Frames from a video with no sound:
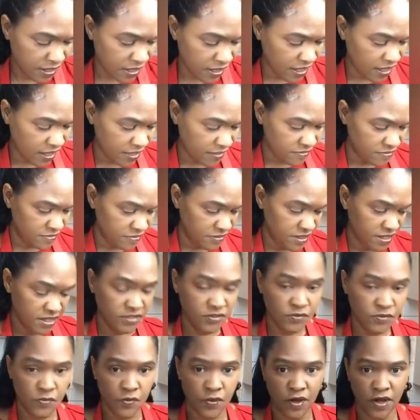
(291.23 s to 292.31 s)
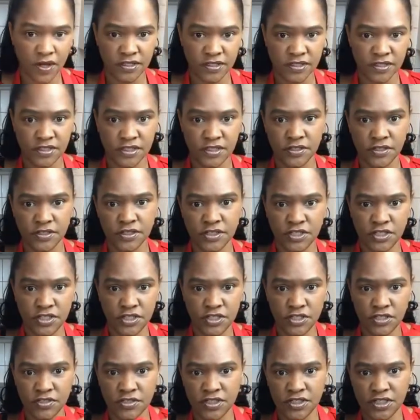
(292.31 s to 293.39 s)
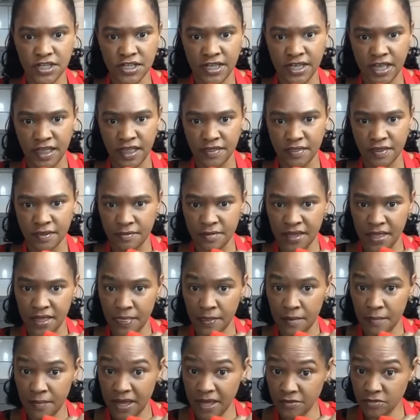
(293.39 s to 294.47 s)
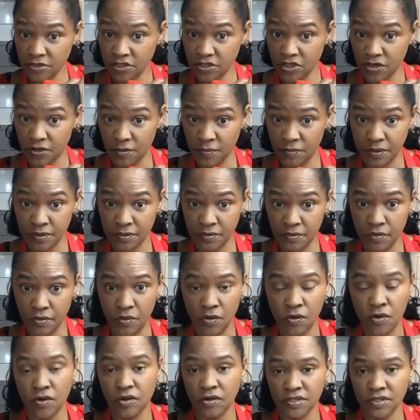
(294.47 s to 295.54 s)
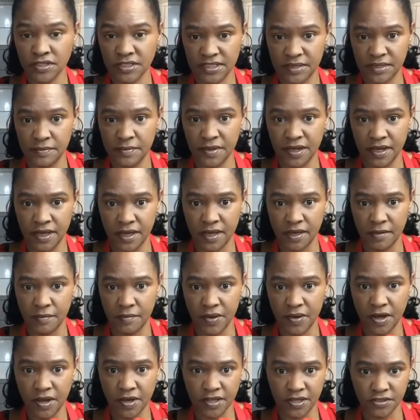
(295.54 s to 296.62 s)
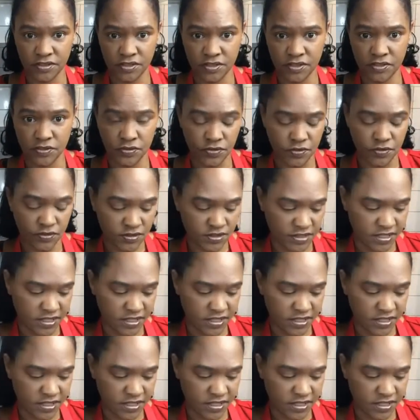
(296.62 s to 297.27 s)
And these ones, you can usually get them in the pound shop or similar bargain stores.